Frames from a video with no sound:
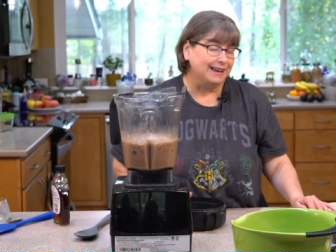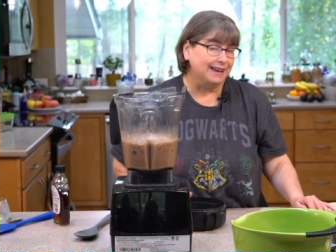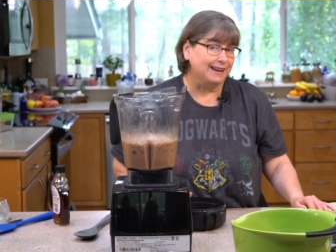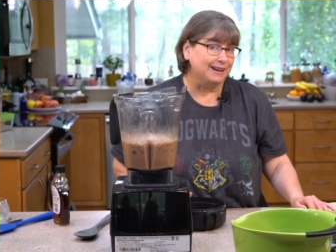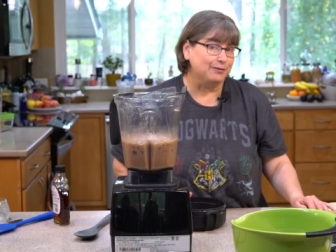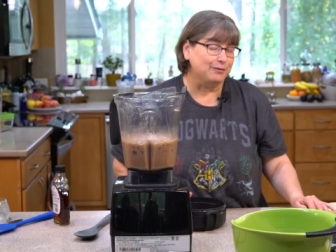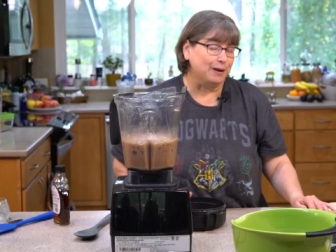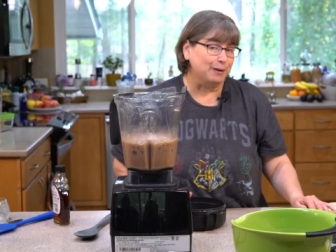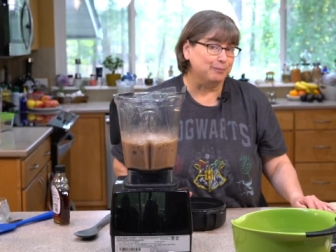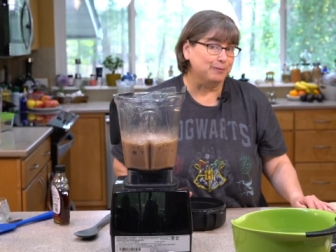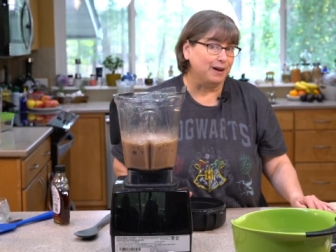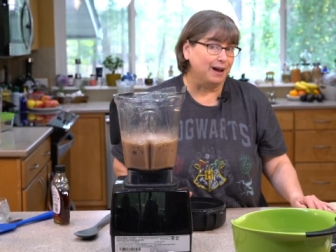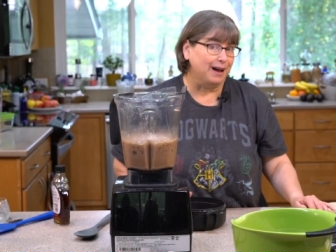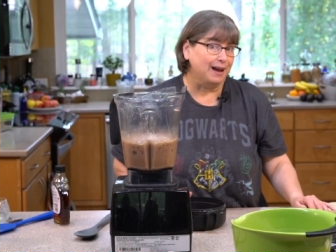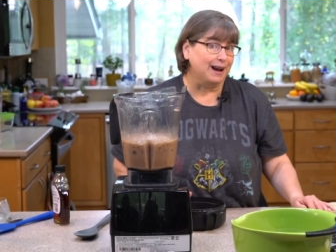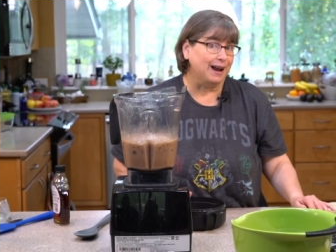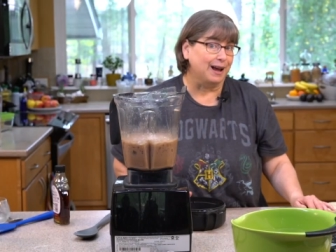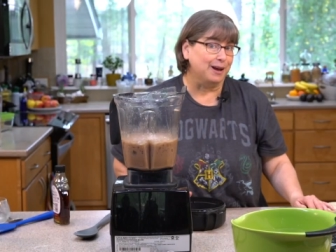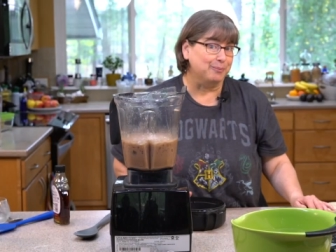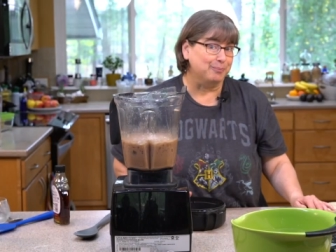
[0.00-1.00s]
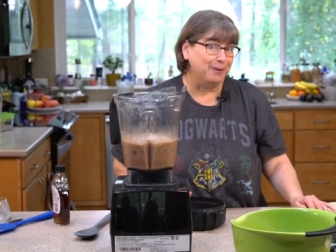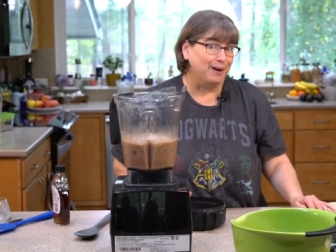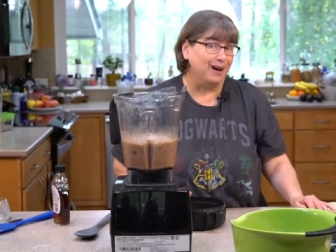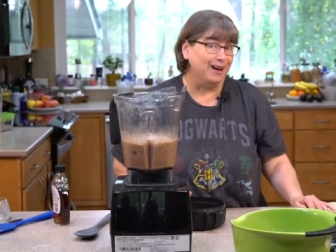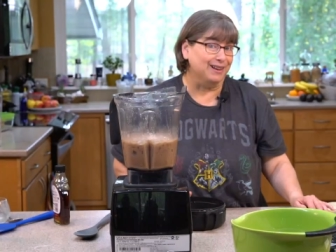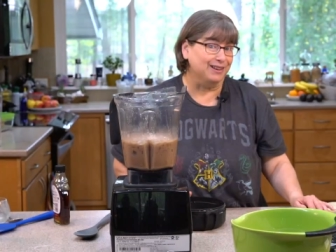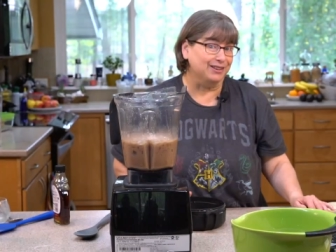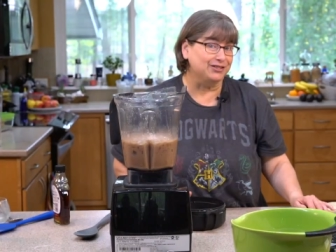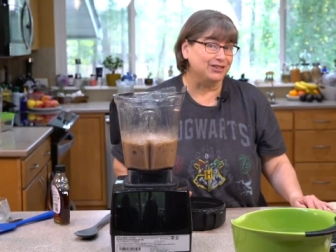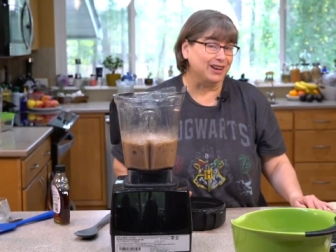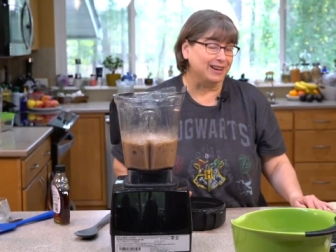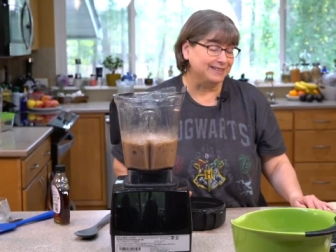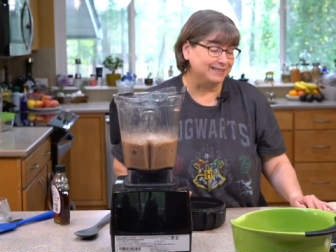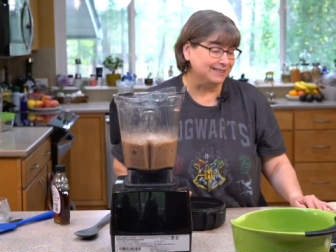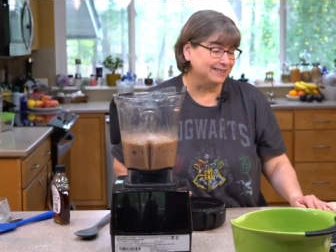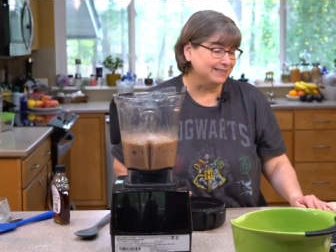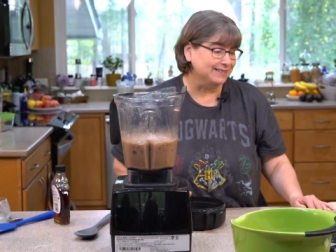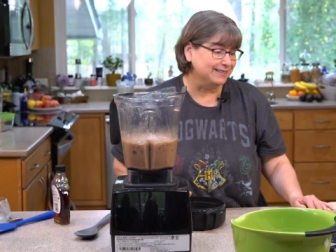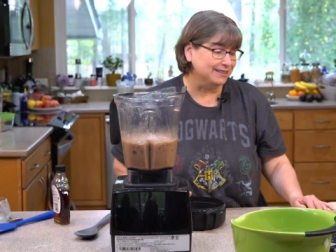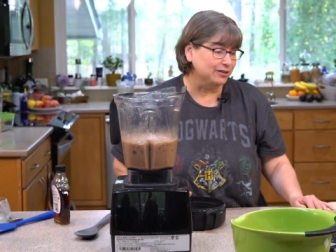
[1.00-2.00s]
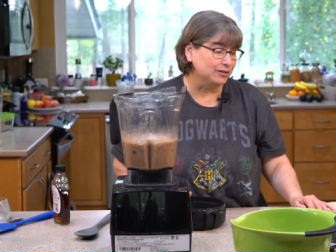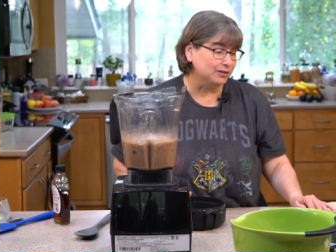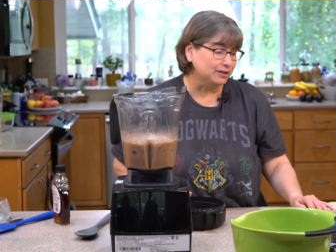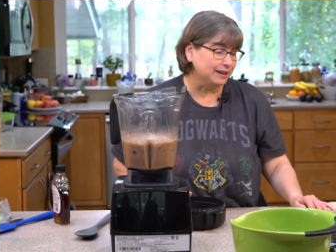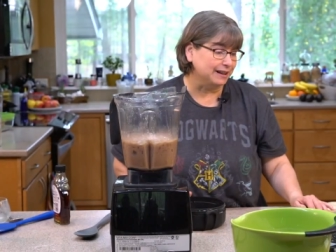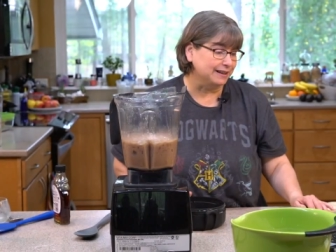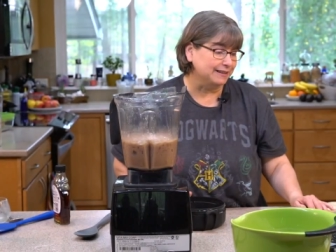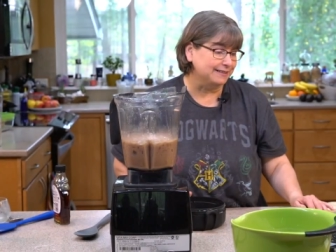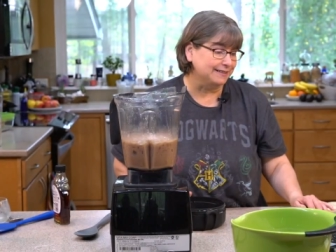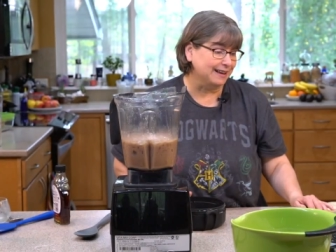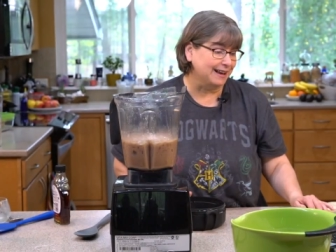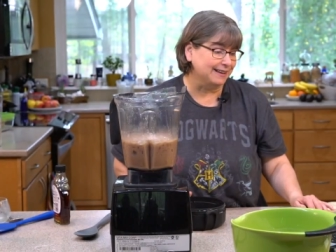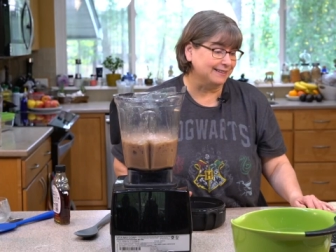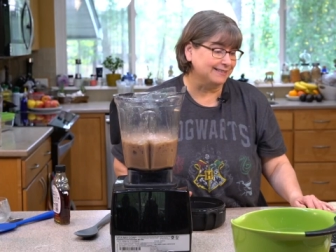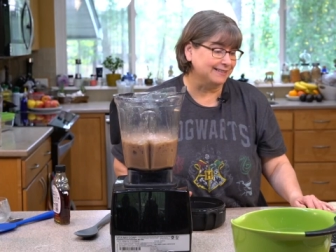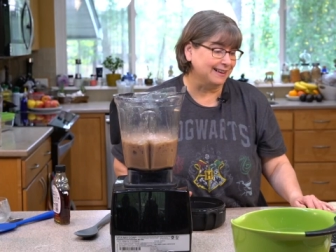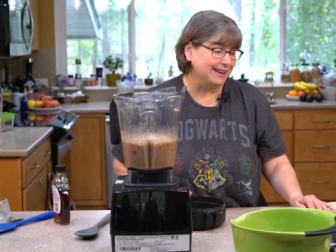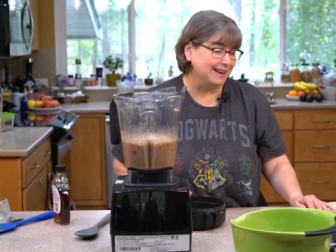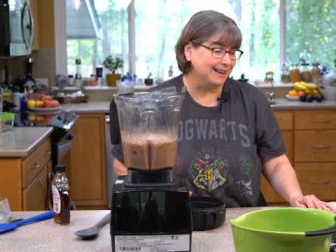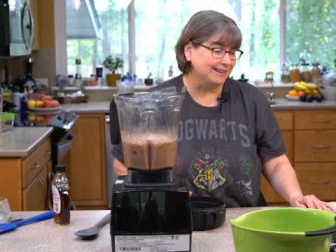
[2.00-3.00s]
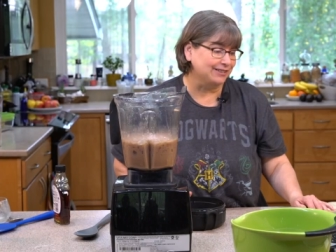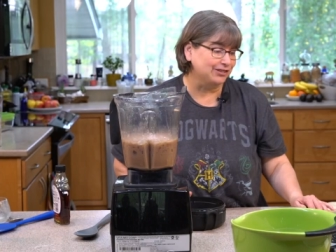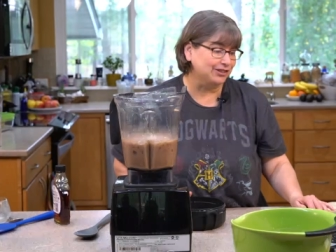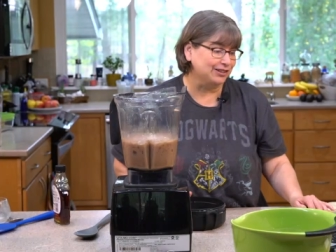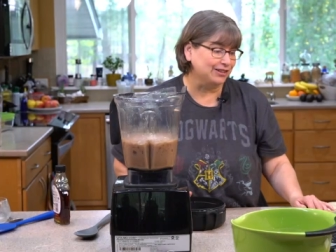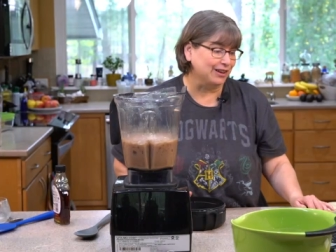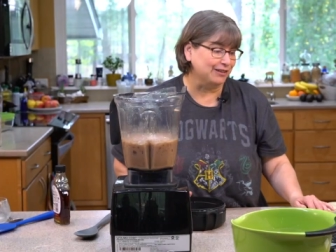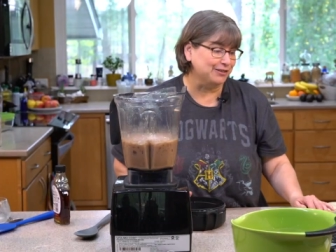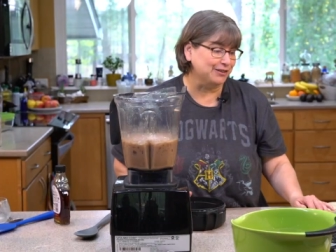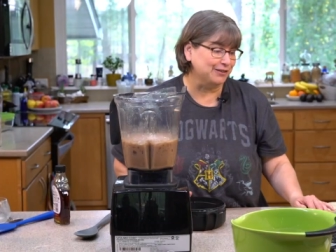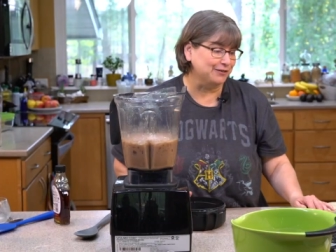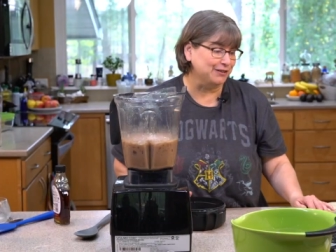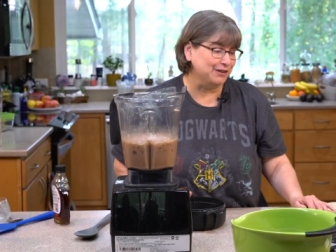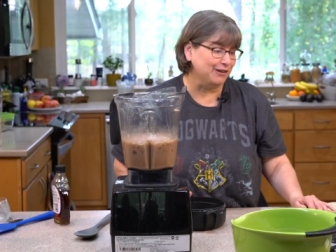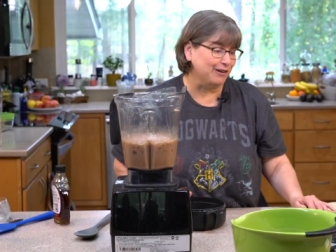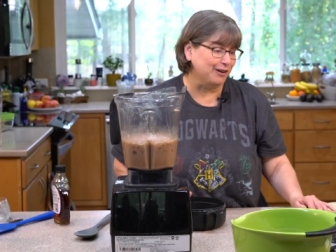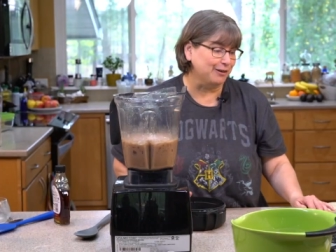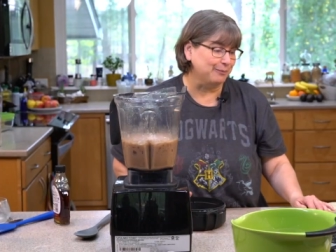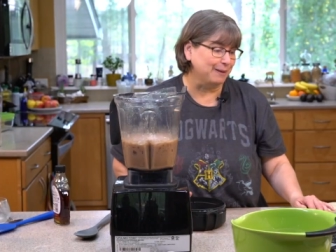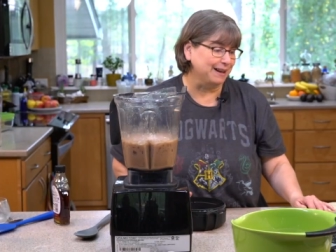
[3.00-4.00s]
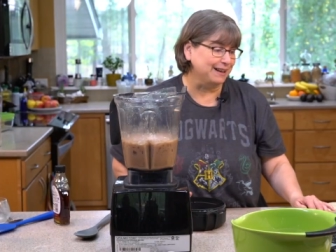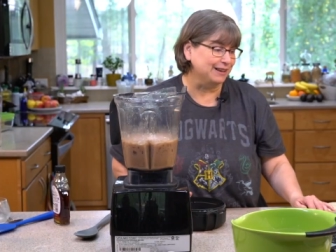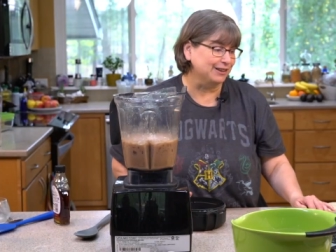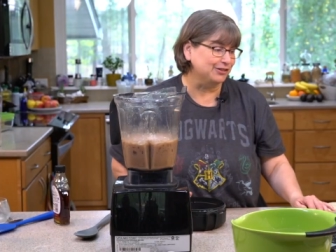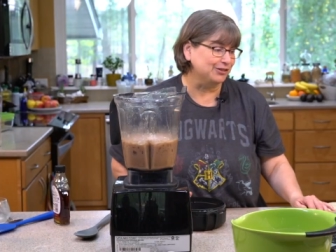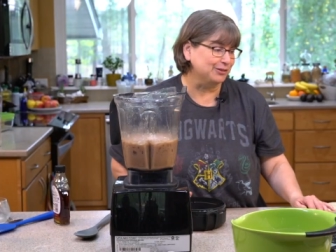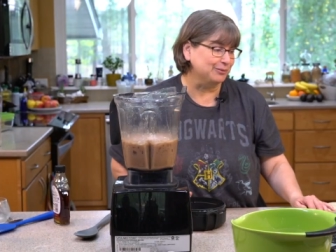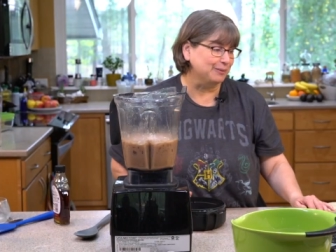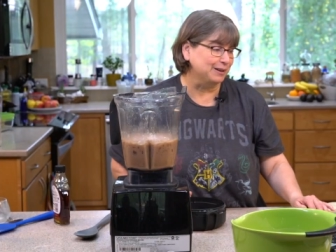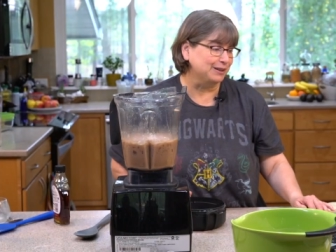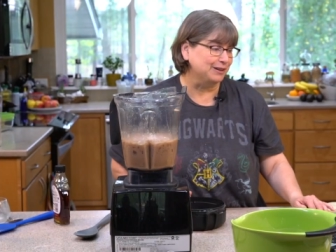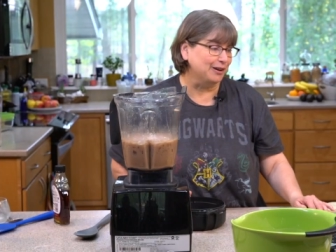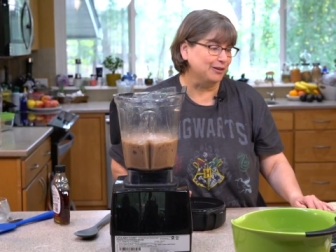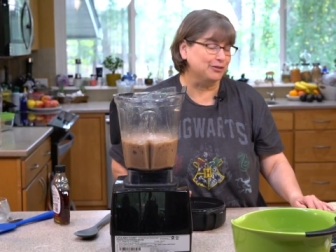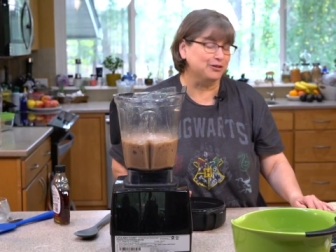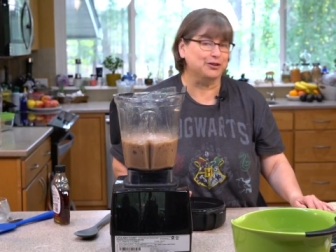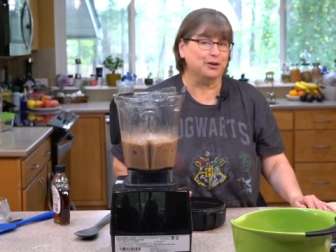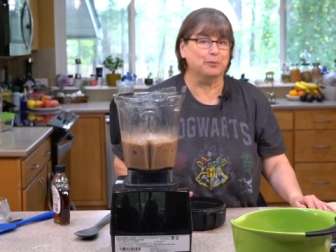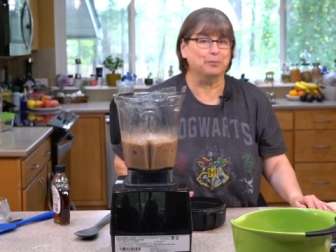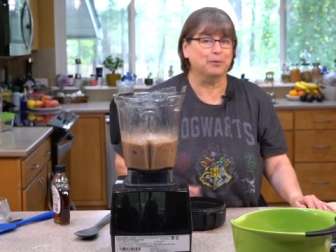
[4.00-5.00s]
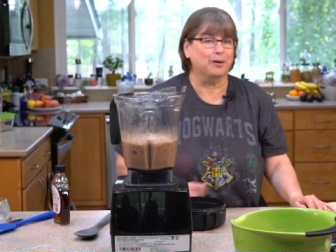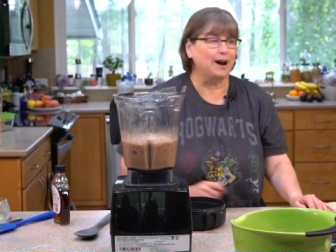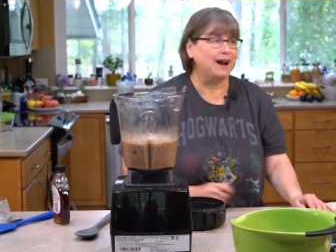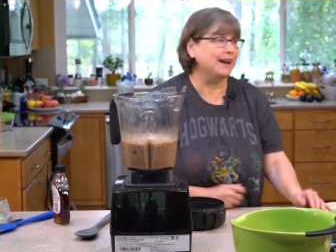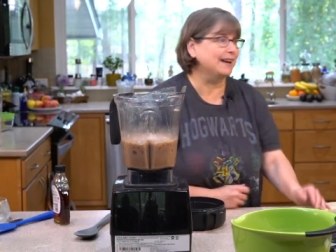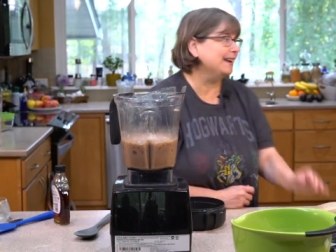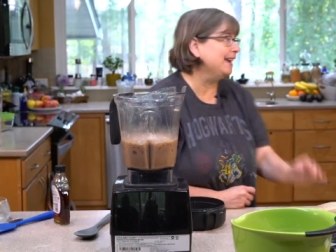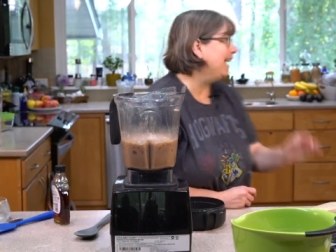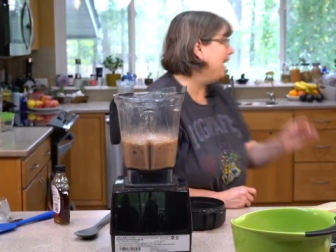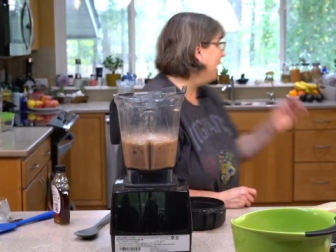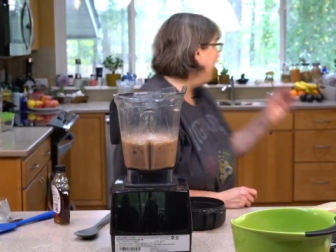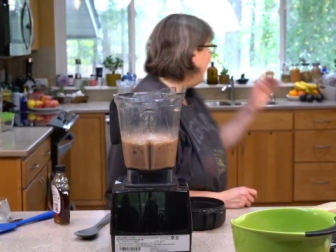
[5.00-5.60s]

and if I'm not, I apologize sincerely, says that she loves the view out of my kitchen window, so bright.